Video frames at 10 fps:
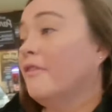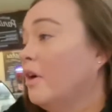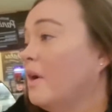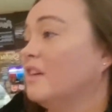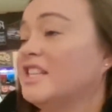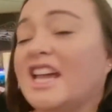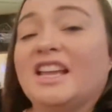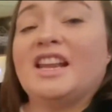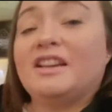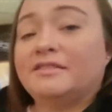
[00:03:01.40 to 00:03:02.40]
what I was
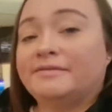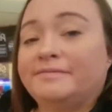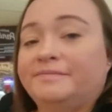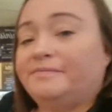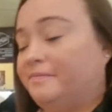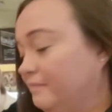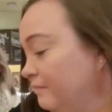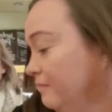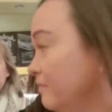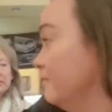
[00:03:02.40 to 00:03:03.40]
saying now,
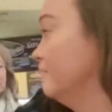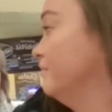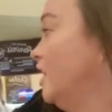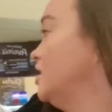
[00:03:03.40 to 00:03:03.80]
I